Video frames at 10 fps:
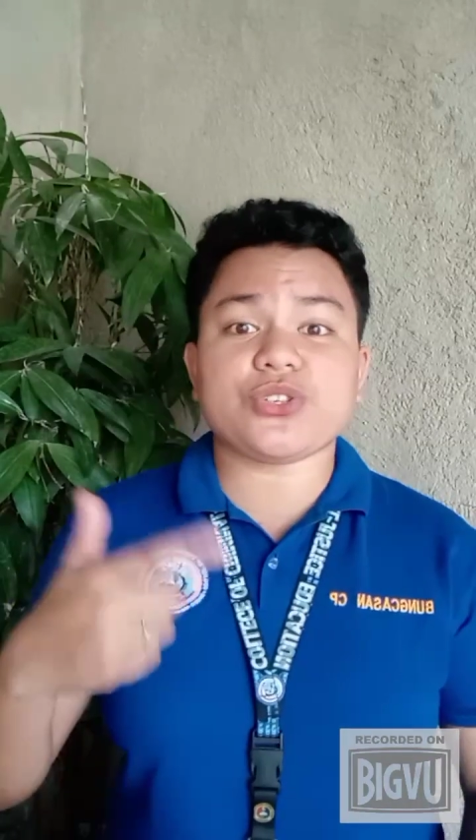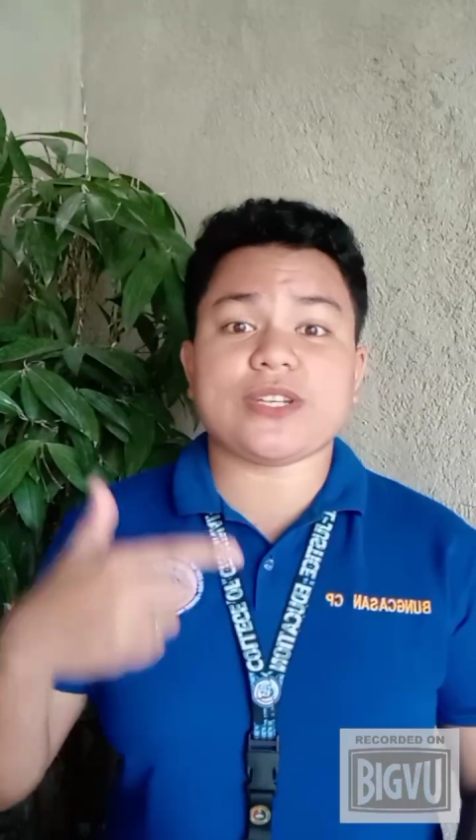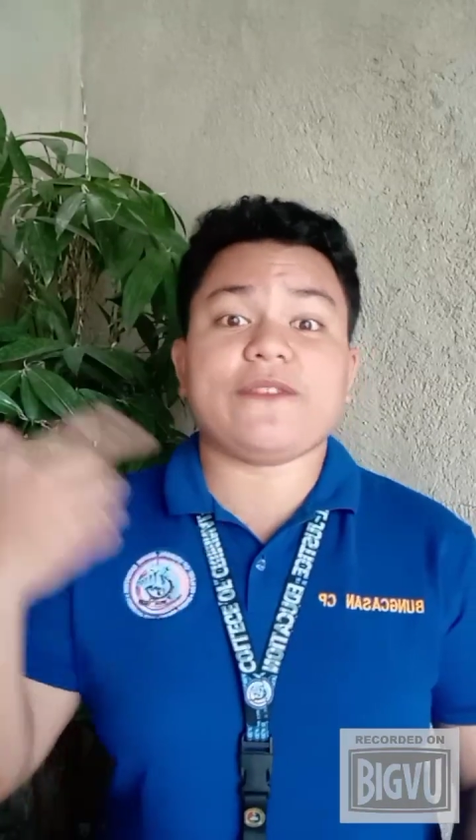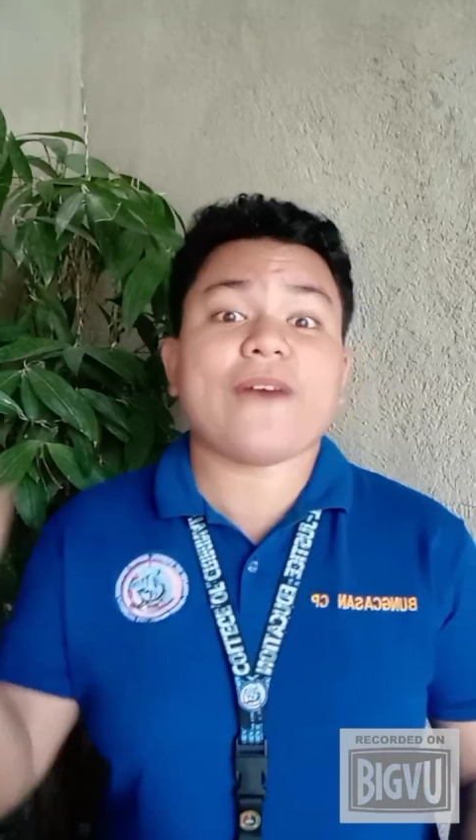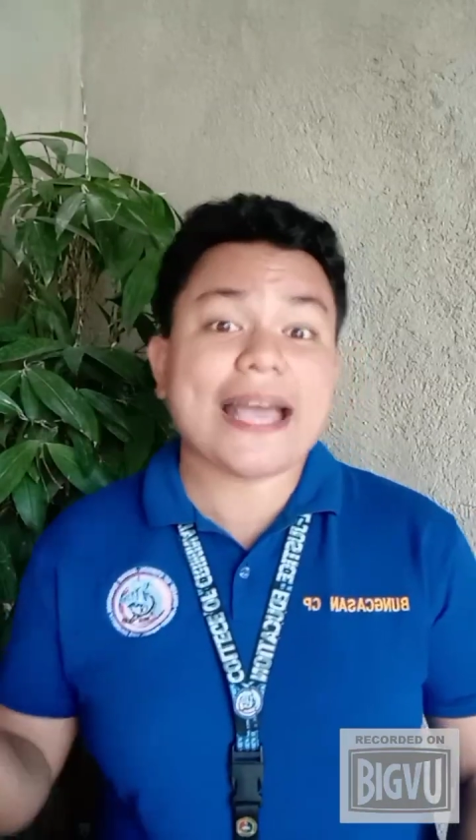to
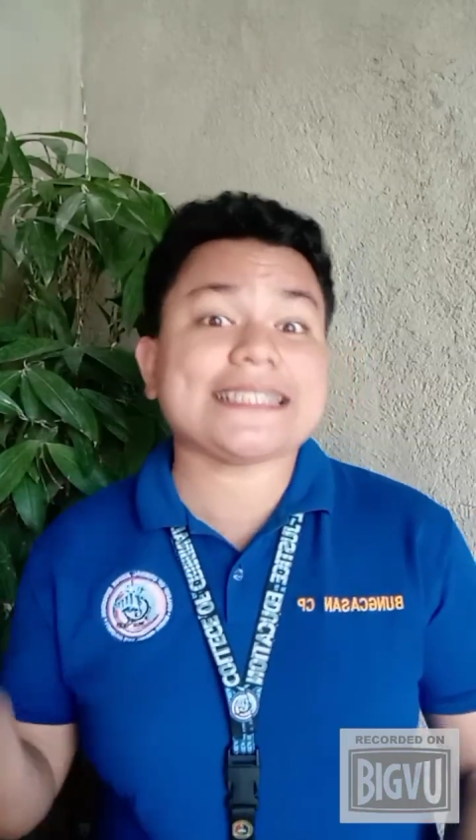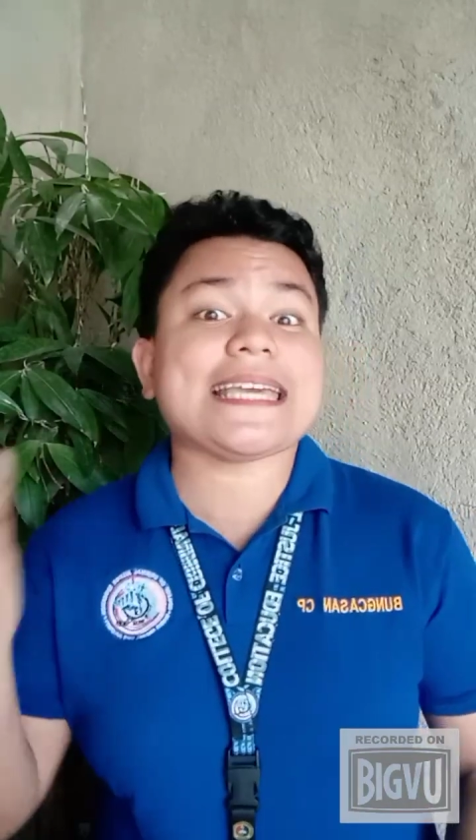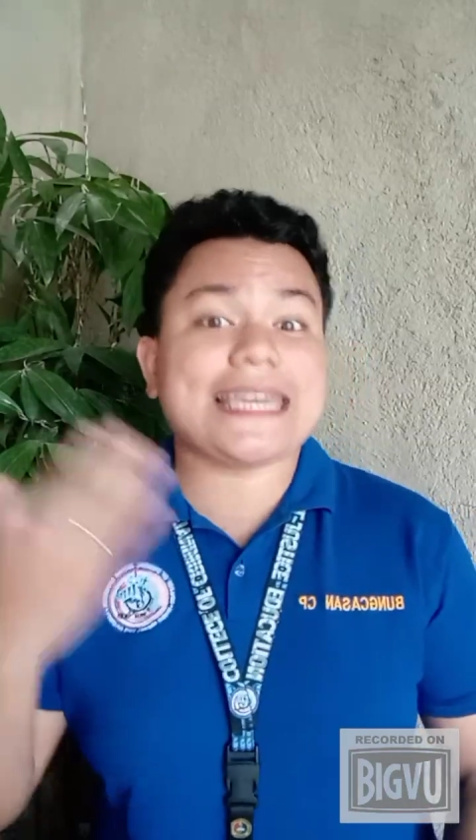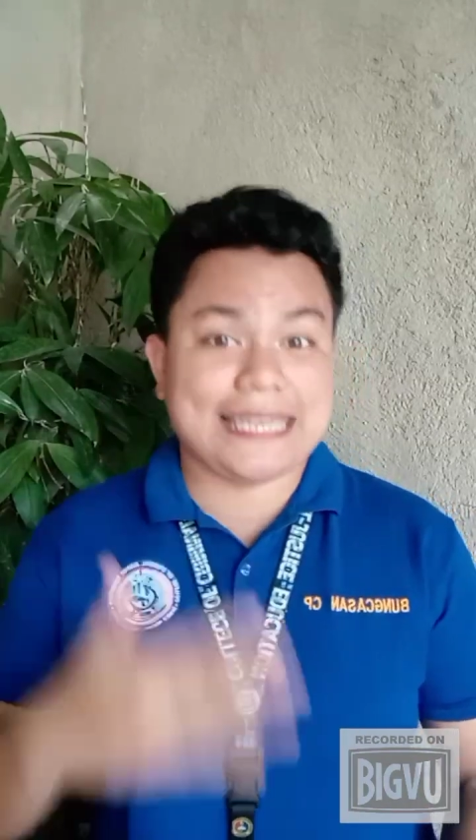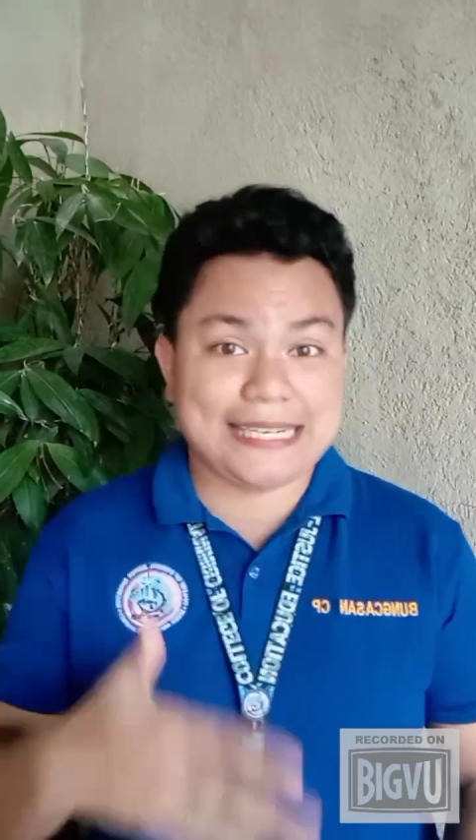the fact
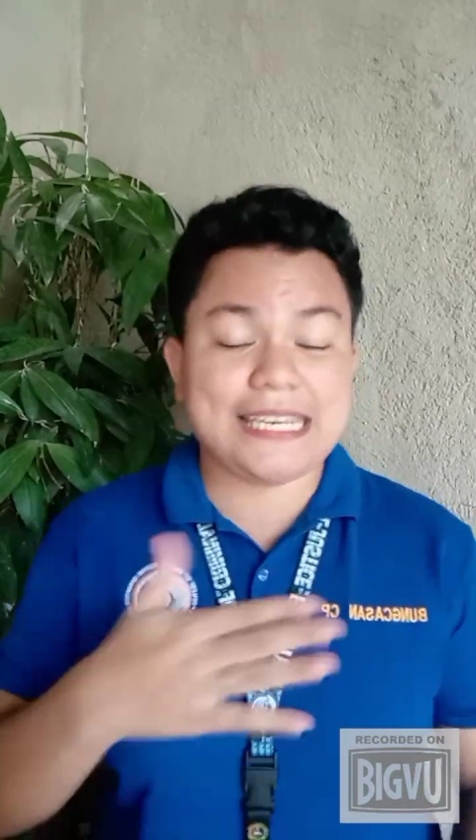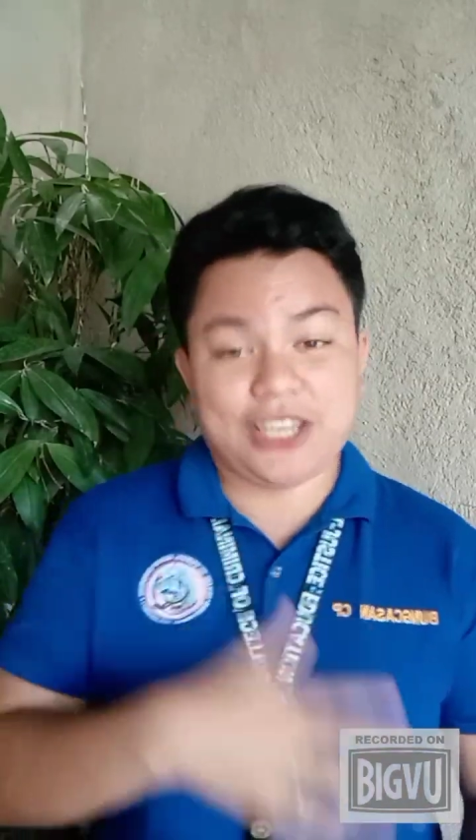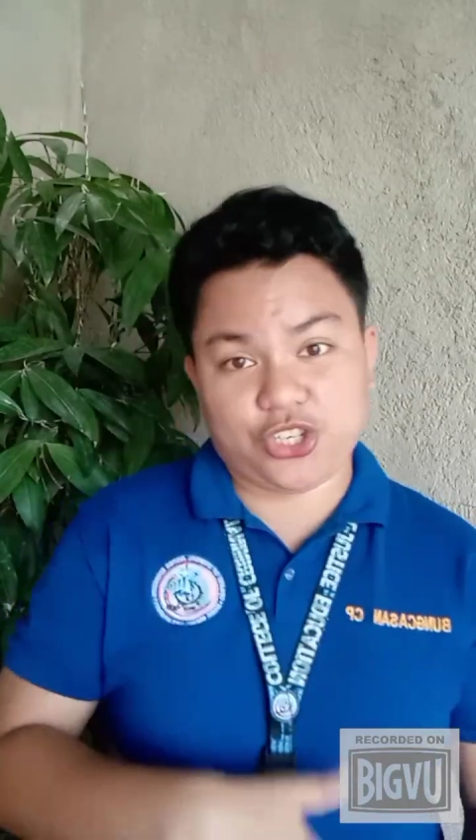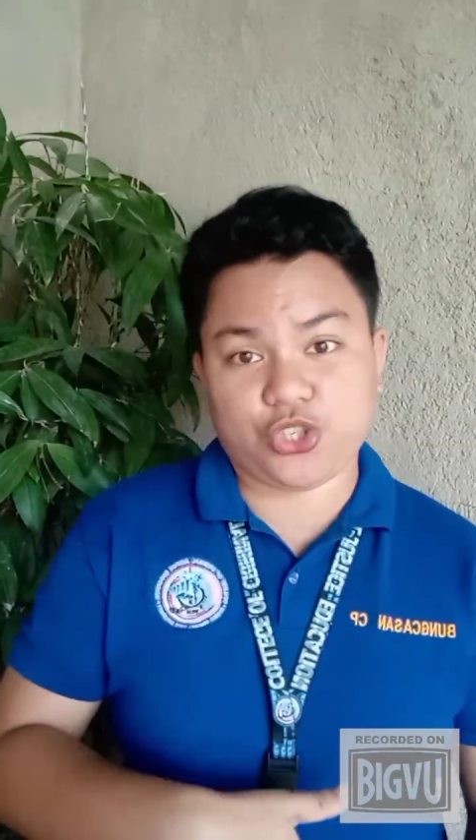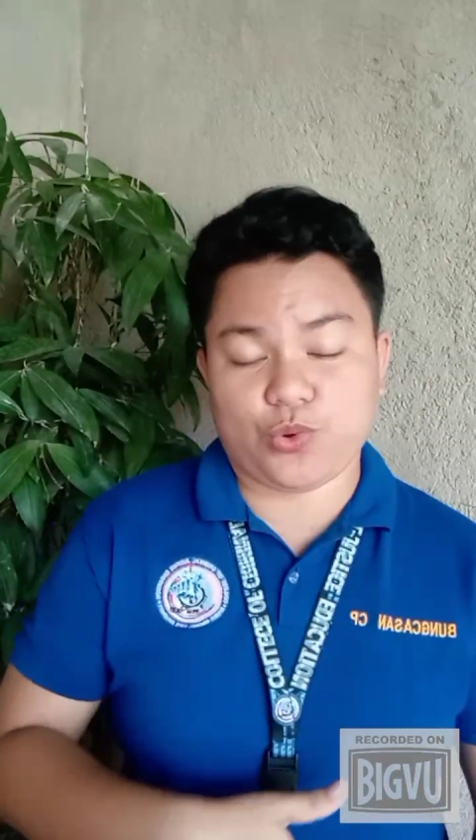in
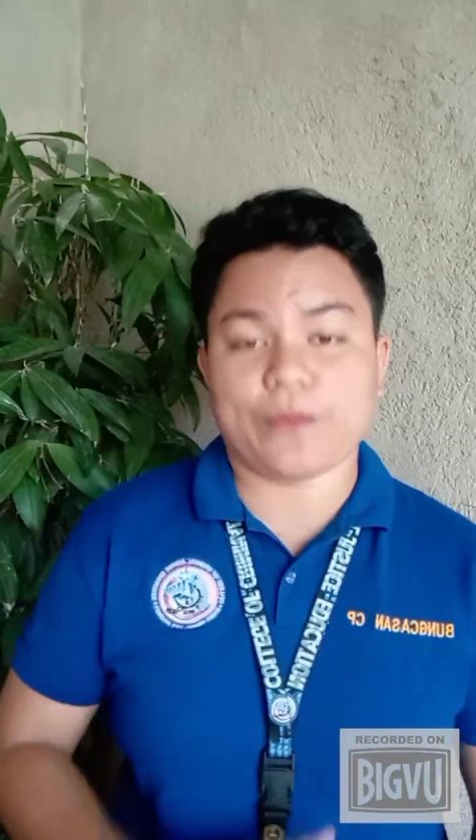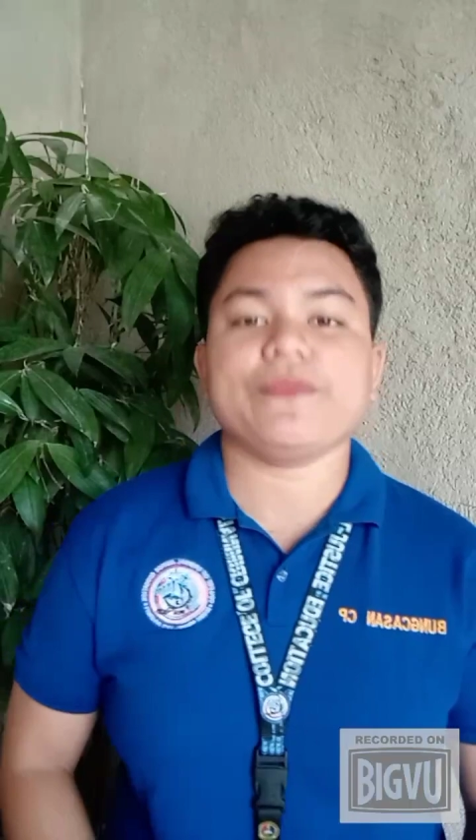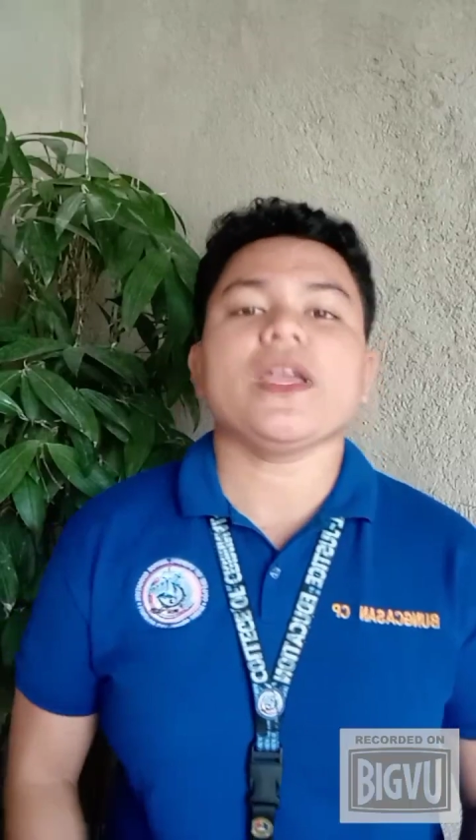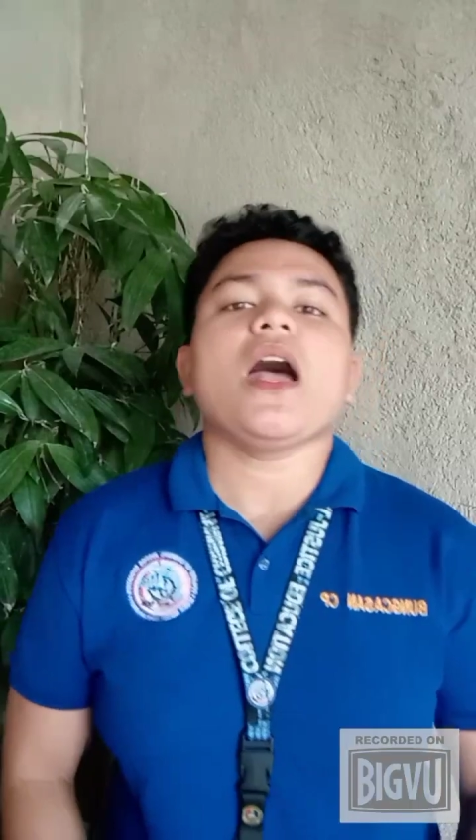issue.